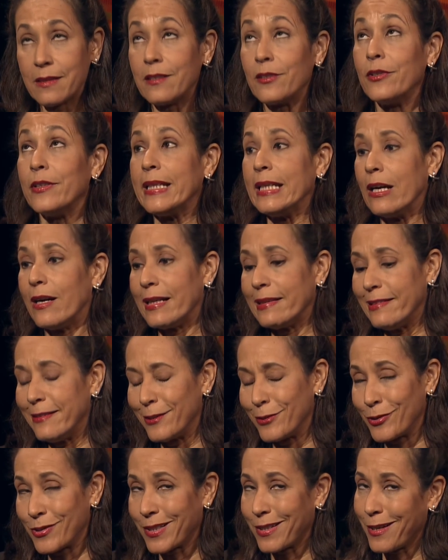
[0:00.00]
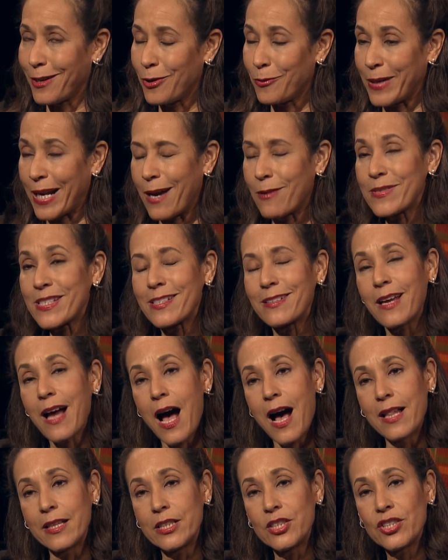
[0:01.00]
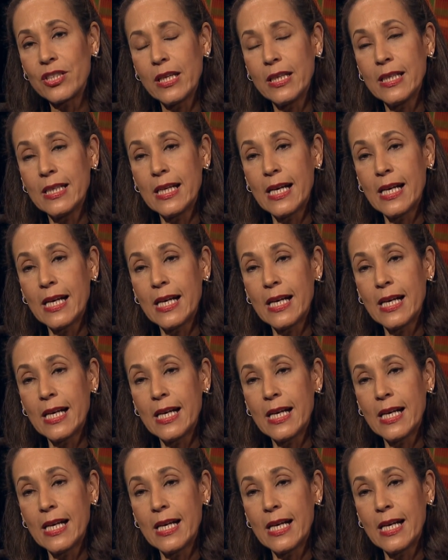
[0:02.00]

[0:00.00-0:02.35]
30 odd years ago when I was in college,